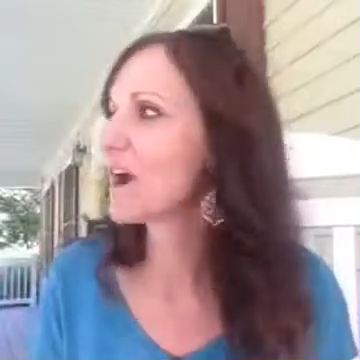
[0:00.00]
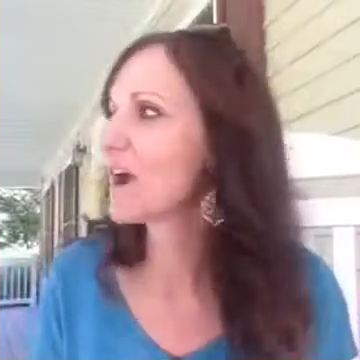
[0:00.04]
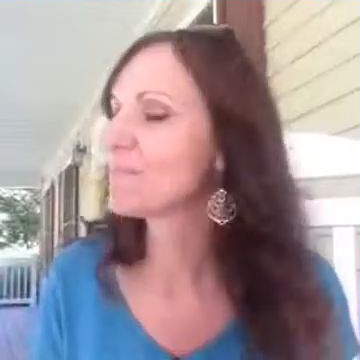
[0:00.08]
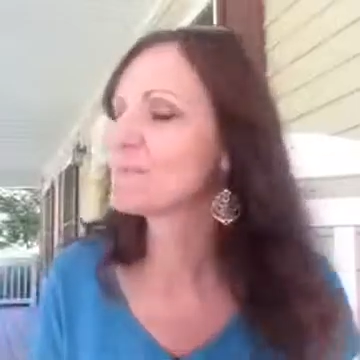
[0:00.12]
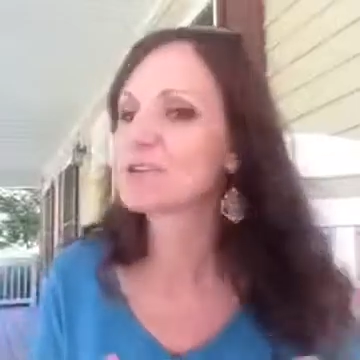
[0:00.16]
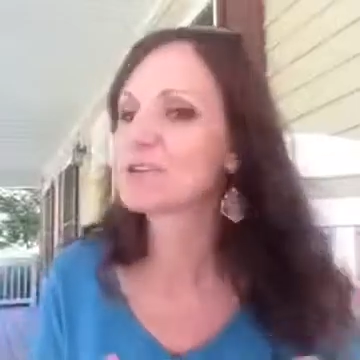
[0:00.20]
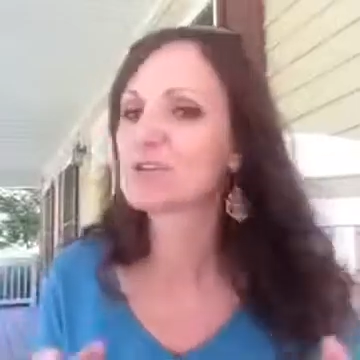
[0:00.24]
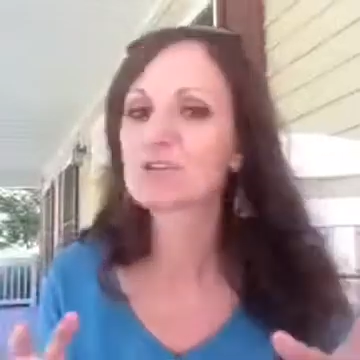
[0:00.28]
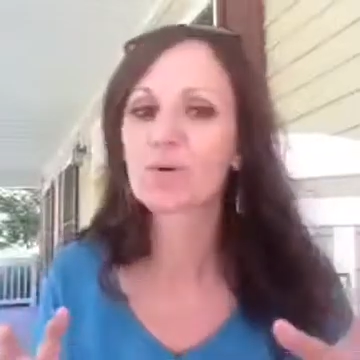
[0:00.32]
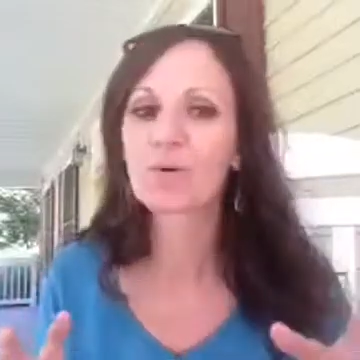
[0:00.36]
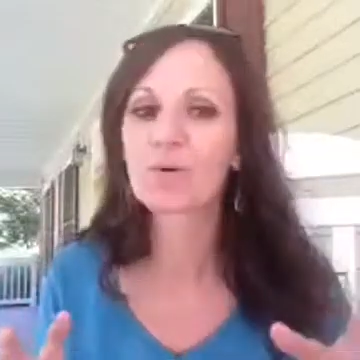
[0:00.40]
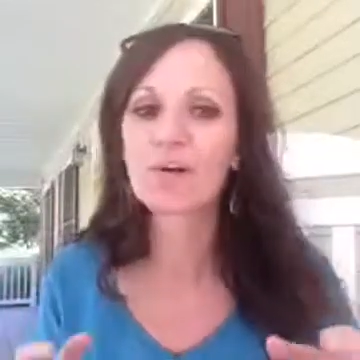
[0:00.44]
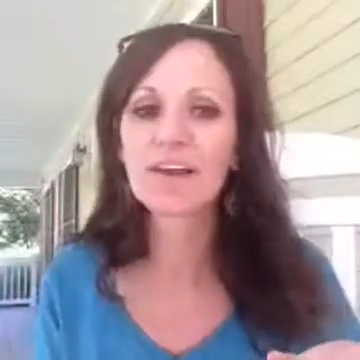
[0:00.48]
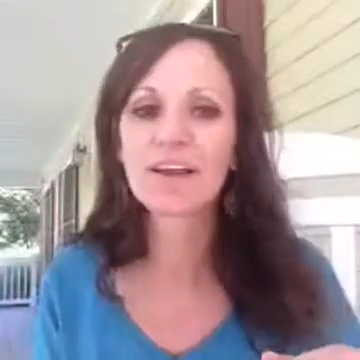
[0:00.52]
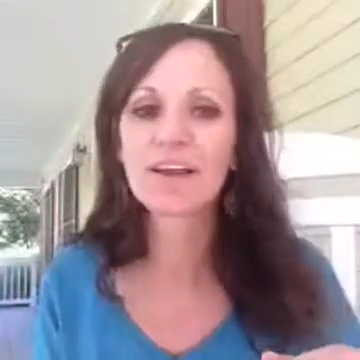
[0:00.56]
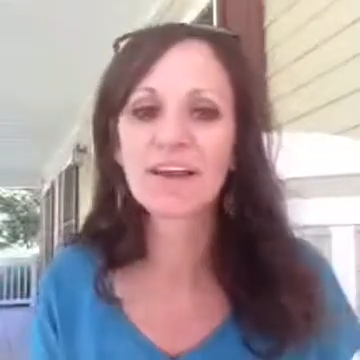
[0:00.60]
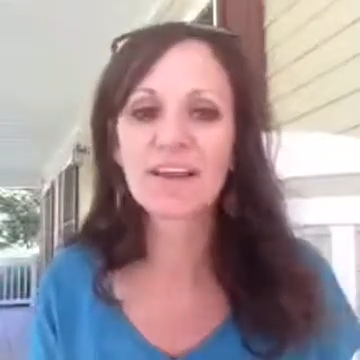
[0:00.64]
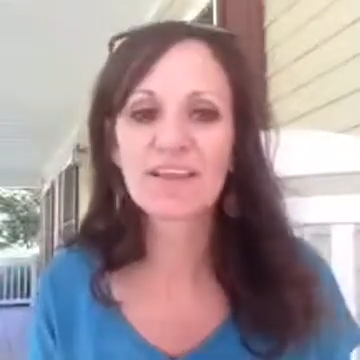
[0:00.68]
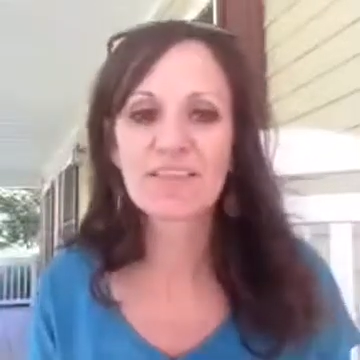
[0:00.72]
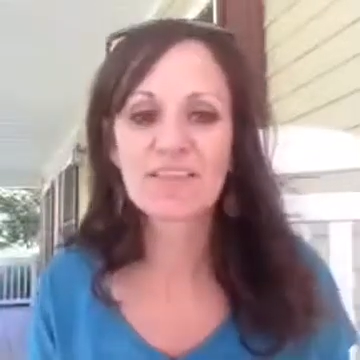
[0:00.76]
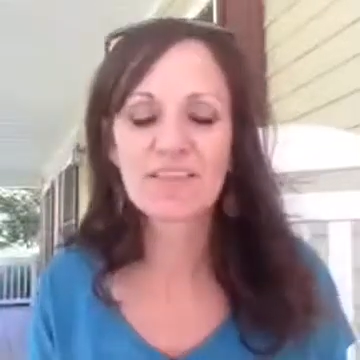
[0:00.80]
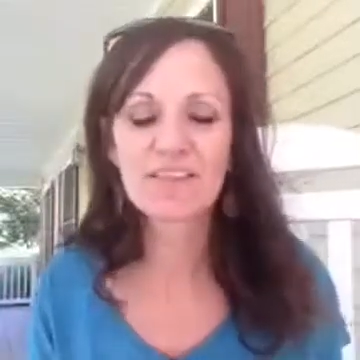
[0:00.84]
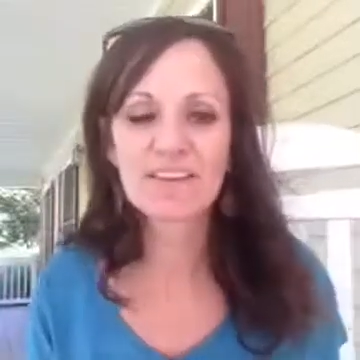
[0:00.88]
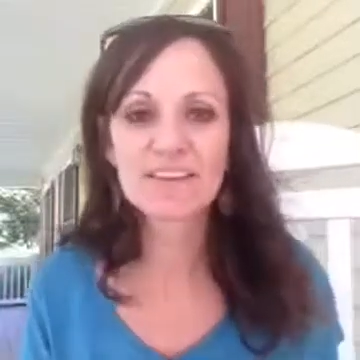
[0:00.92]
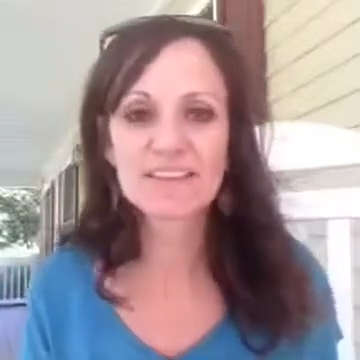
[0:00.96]
I'm
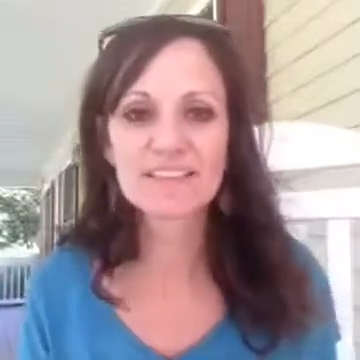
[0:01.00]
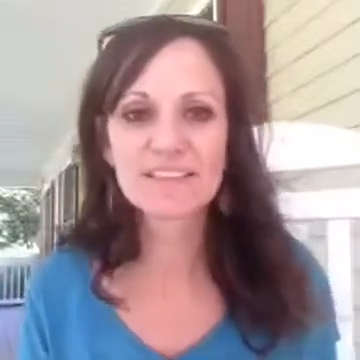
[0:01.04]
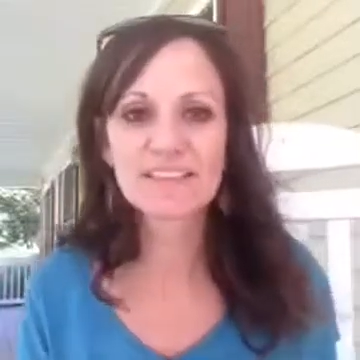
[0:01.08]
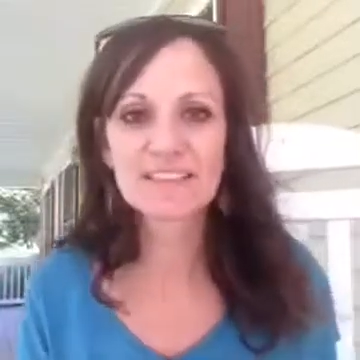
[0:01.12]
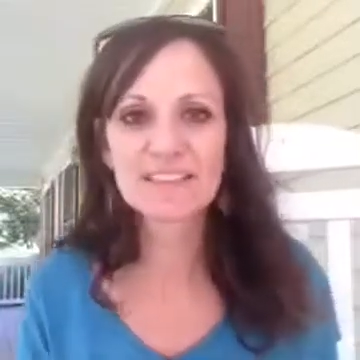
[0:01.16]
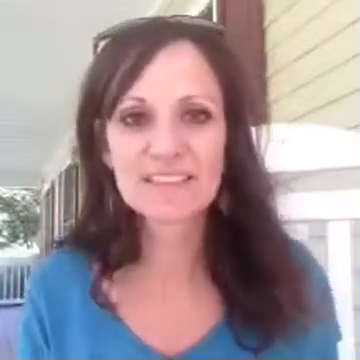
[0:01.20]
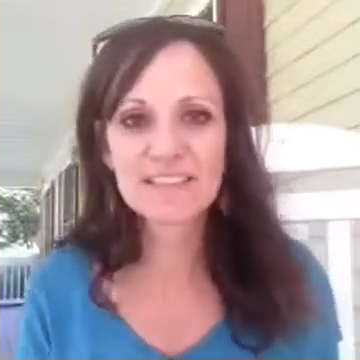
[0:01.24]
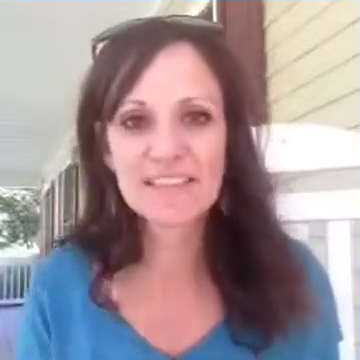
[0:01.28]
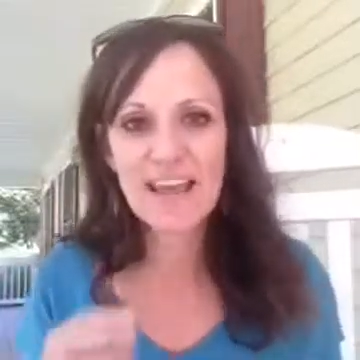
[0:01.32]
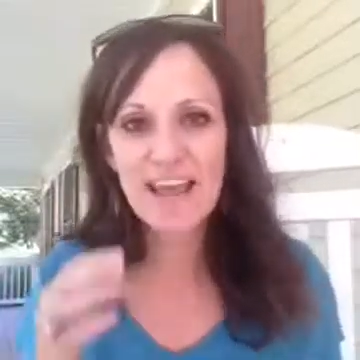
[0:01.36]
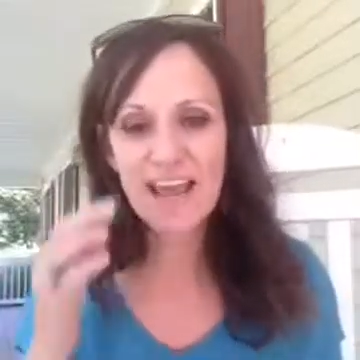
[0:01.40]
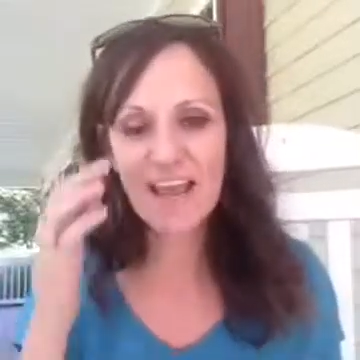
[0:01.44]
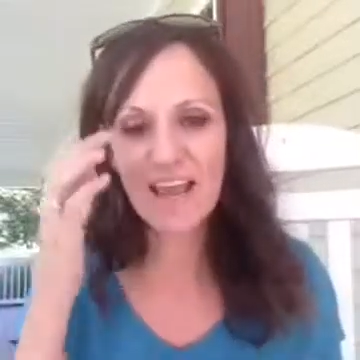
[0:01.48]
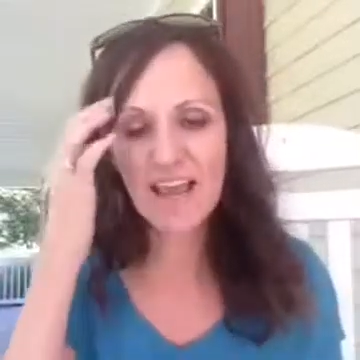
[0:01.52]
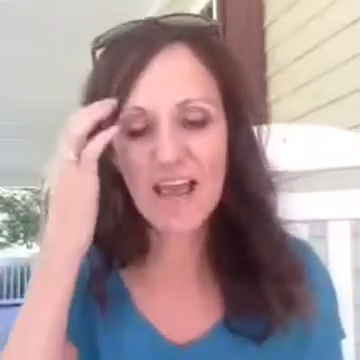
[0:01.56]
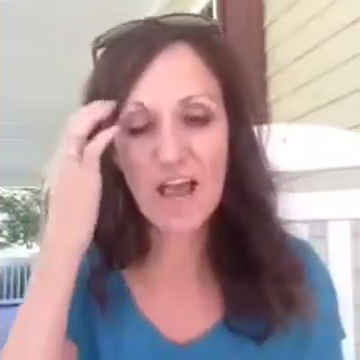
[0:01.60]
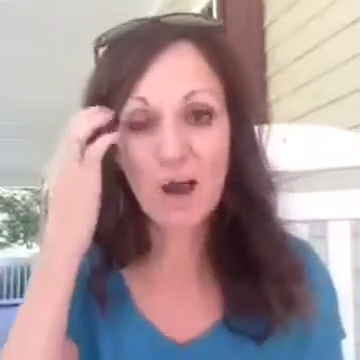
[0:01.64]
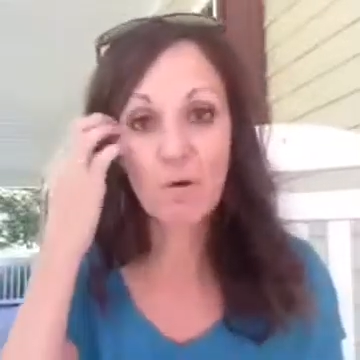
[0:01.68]
enjoying this day.